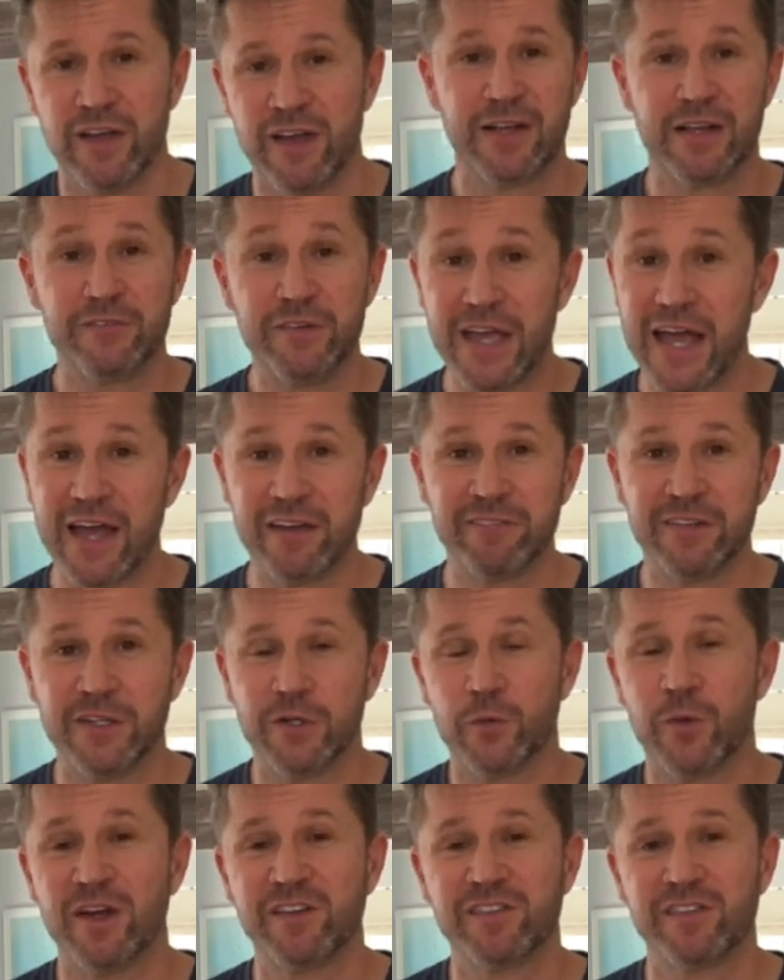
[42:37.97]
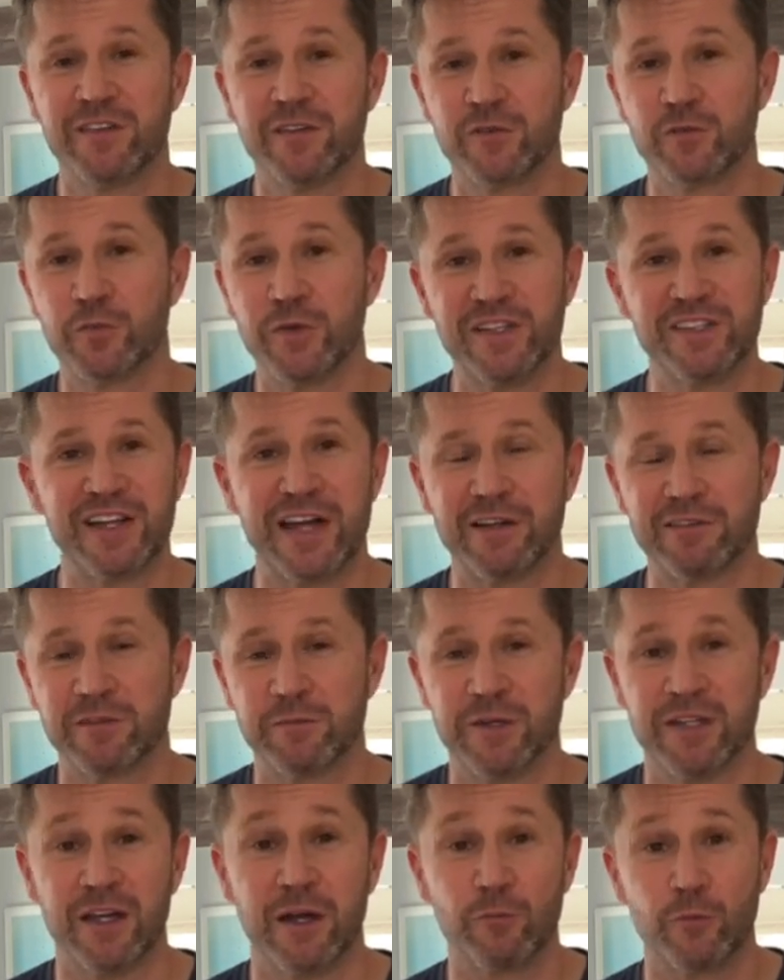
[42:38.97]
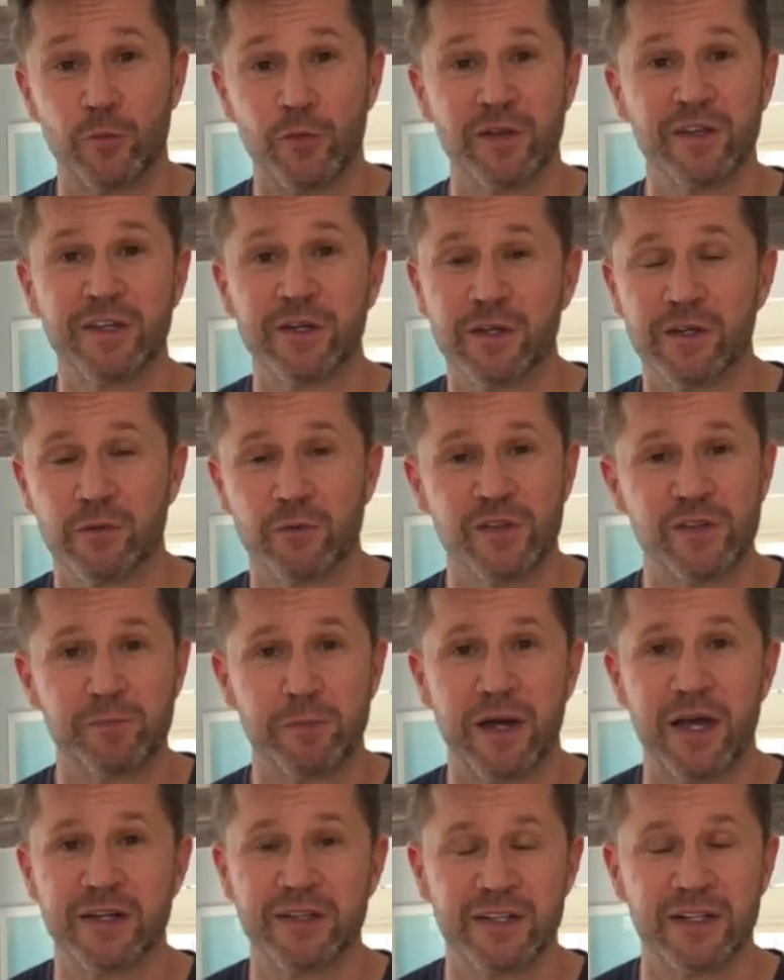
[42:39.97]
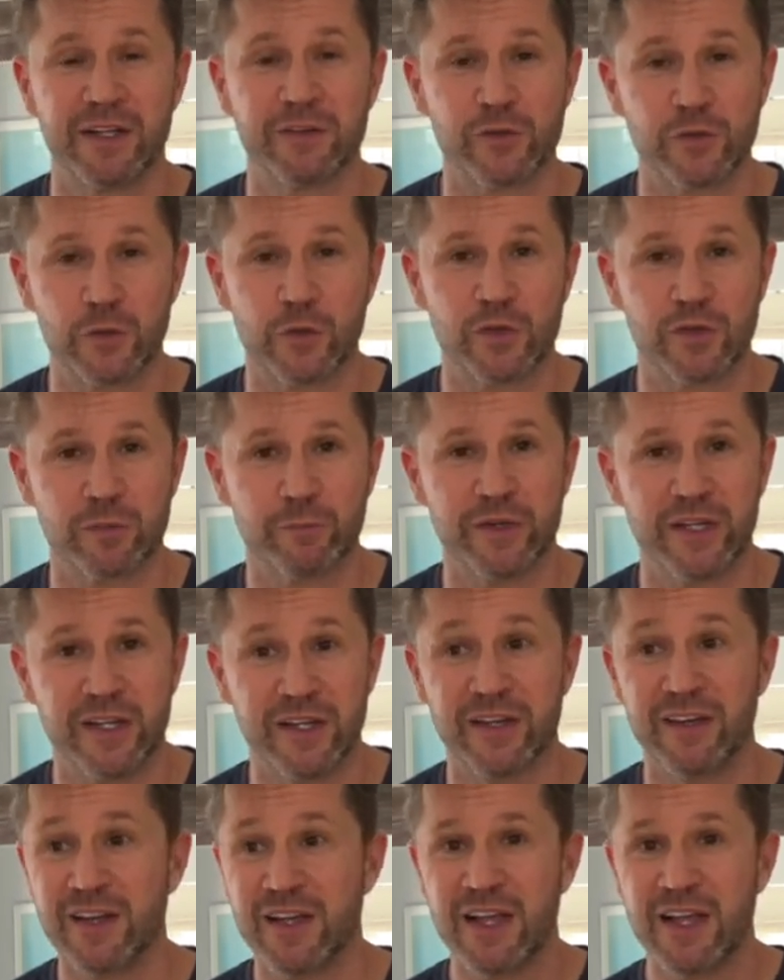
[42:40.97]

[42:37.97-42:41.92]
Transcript: If you have any questions, reach out to me. I'm really good at responding on social media.